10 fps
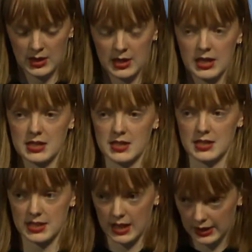A
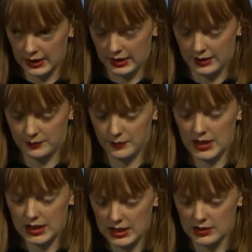society
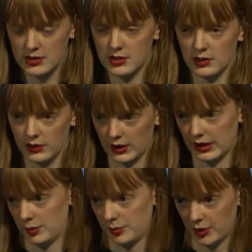needs to look at
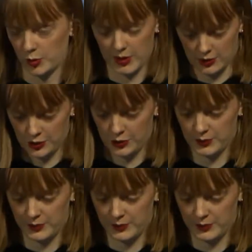the bigger picture.